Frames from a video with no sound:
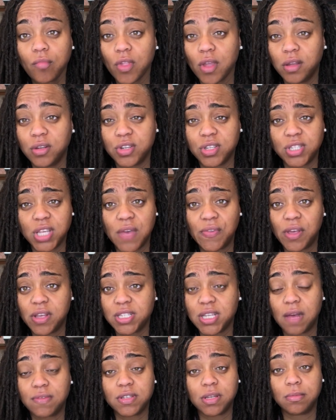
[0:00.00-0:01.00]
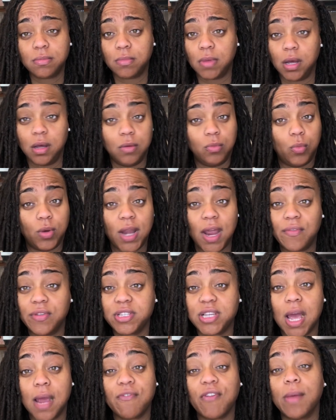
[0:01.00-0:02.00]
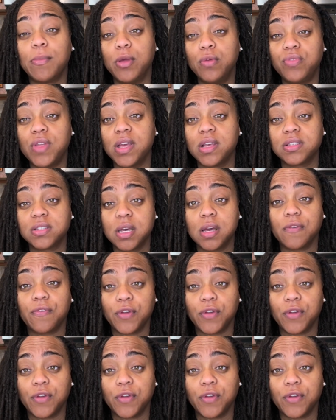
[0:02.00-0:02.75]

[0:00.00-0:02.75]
just give yourself some, whatever time frame you think is good for